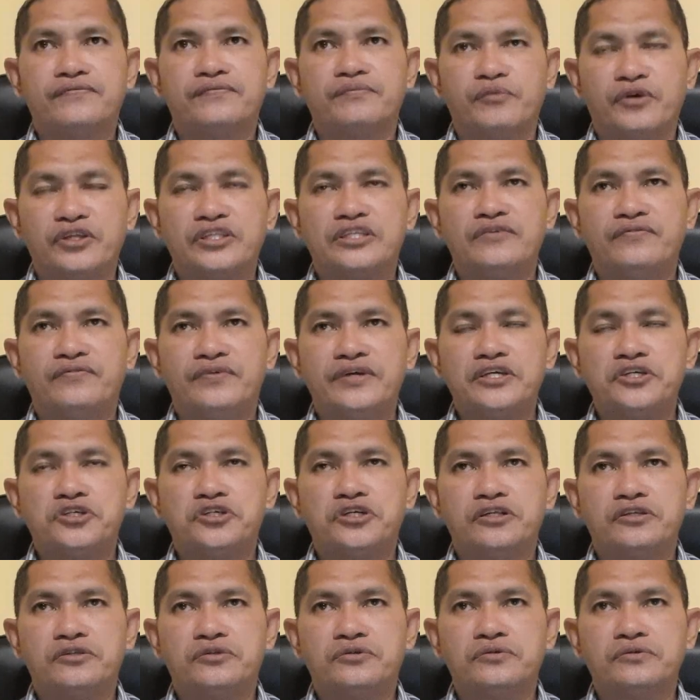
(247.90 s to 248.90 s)

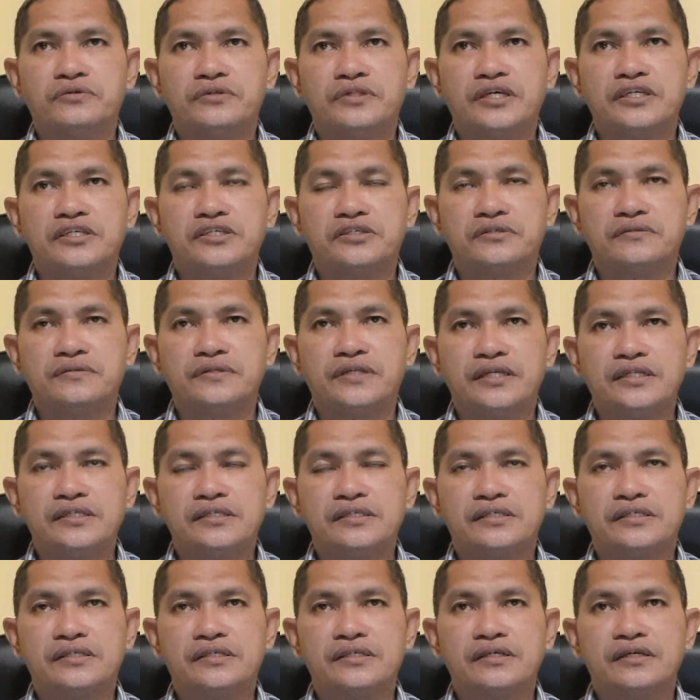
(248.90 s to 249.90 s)
motivation to the
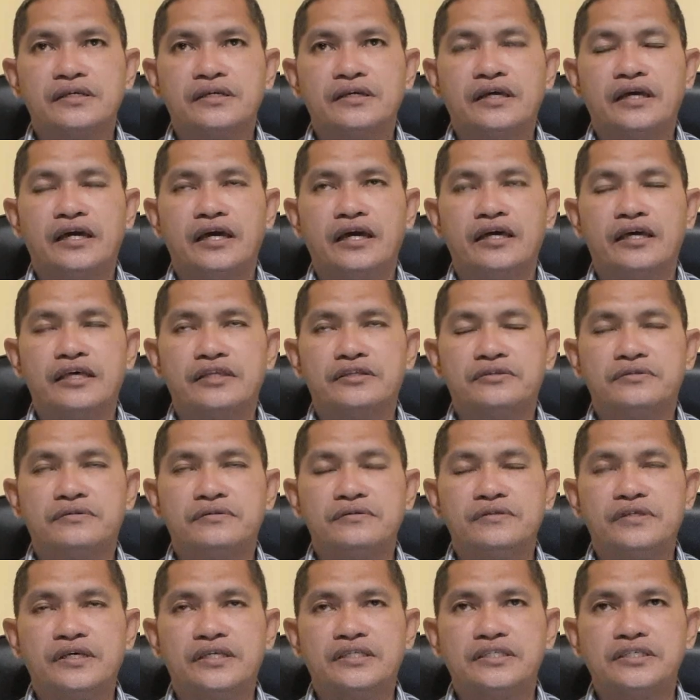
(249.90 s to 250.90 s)
students,
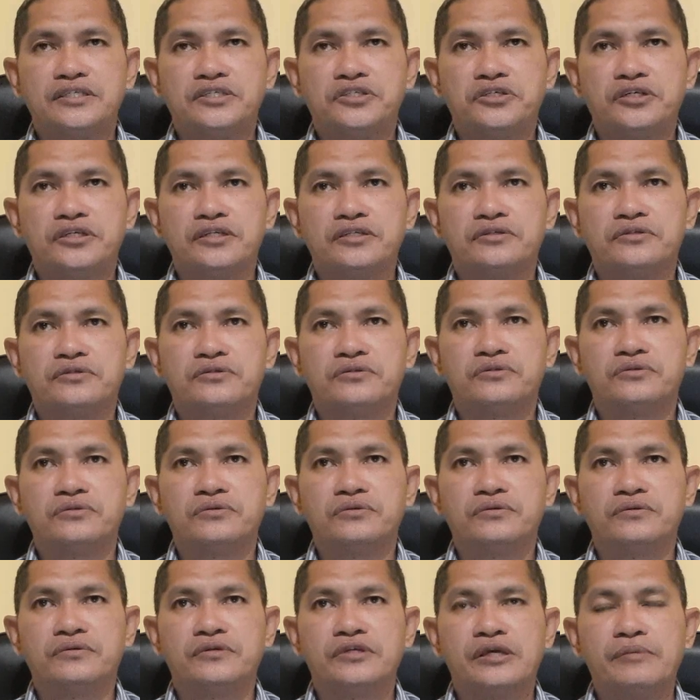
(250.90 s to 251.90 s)
to the teachers,
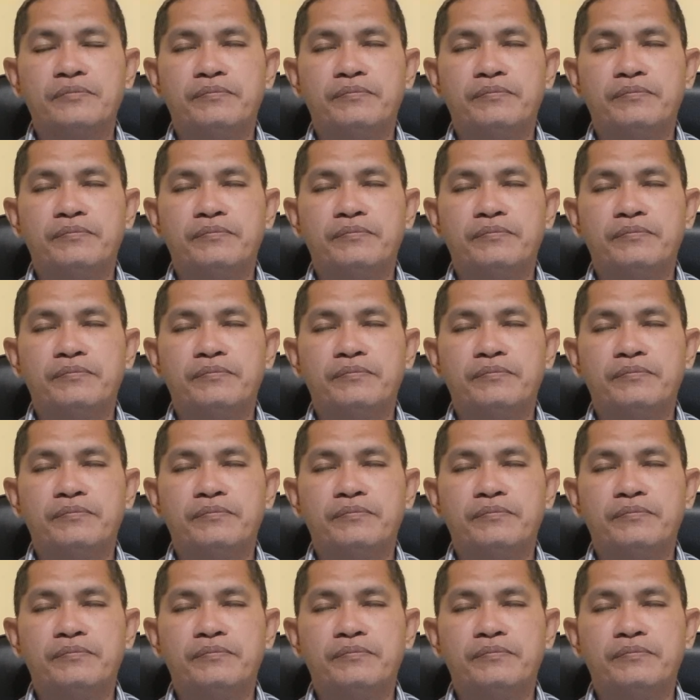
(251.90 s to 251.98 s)
to